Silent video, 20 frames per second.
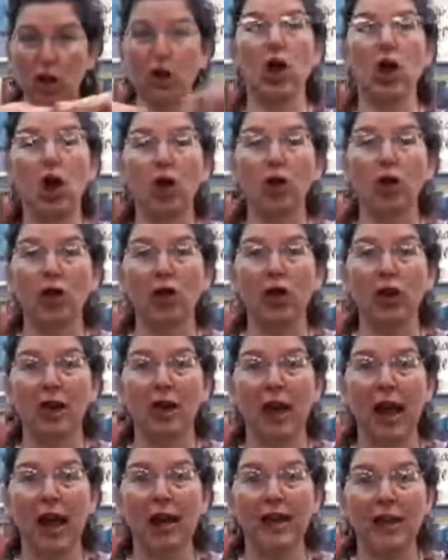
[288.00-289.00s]
a knot?
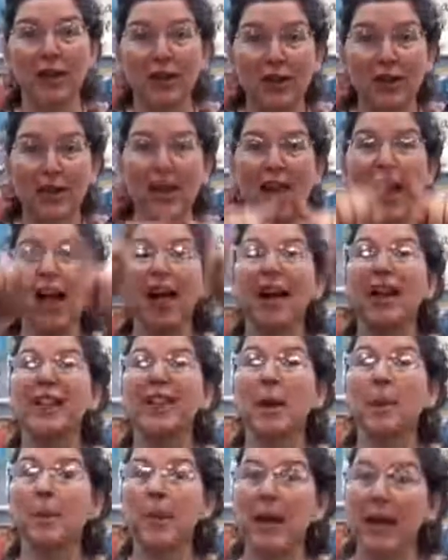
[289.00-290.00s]
Can you tie
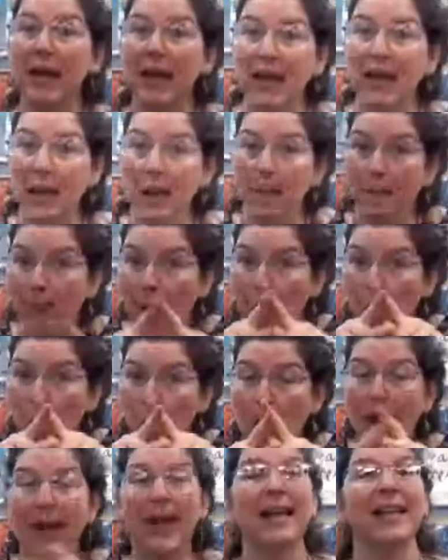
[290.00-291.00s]
them in a
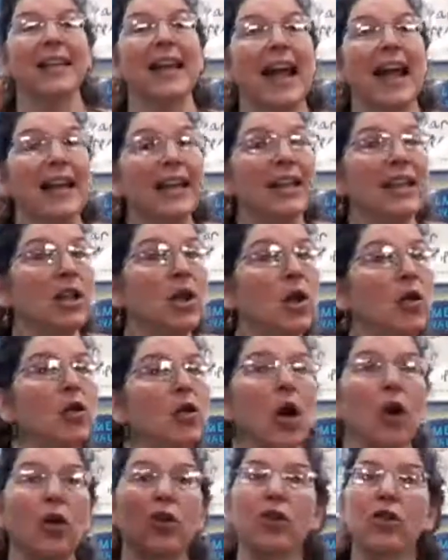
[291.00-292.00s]
bow? Can you
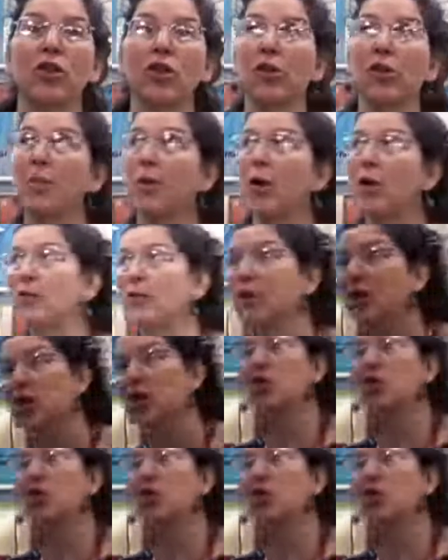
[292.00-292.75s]
toss them over